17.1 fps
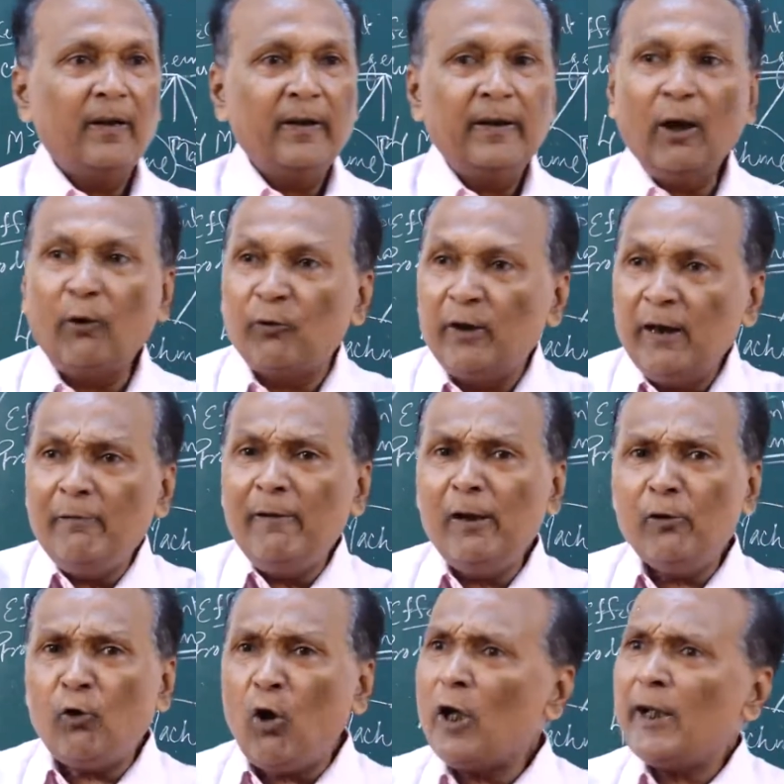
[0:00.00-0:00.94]
Now they will
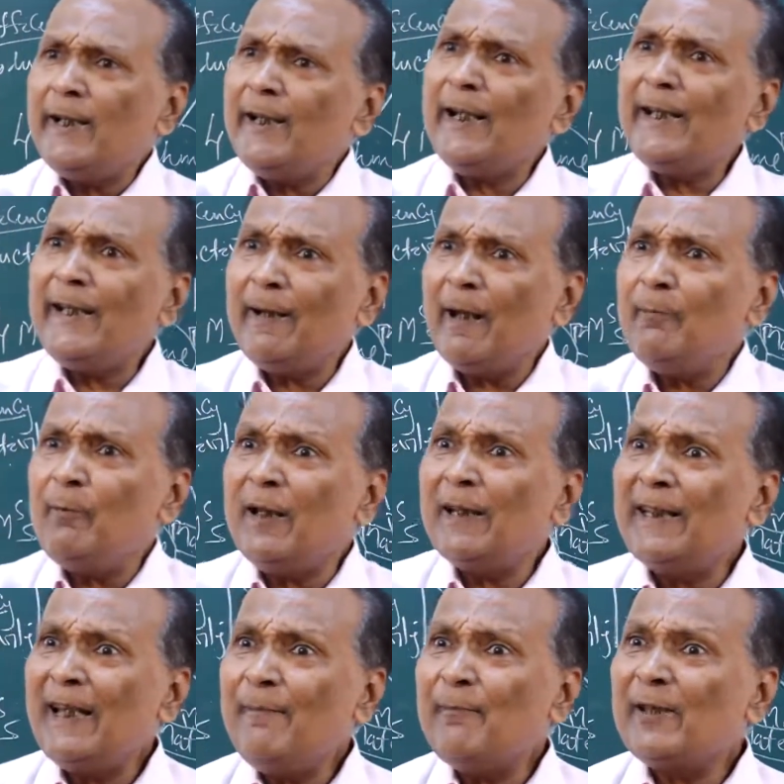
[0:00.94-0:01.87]
coordinate among
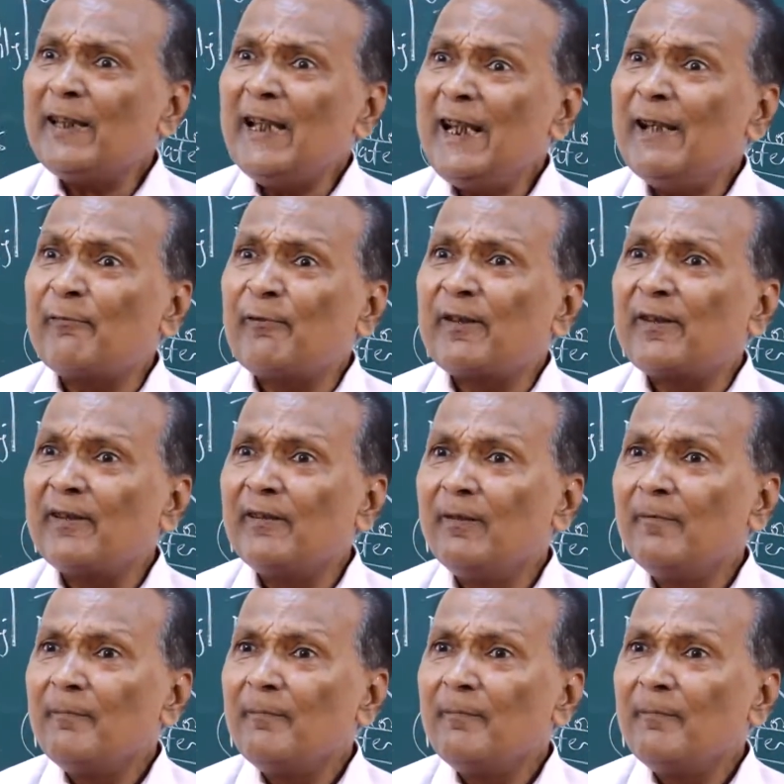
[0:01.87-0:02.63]
themselves,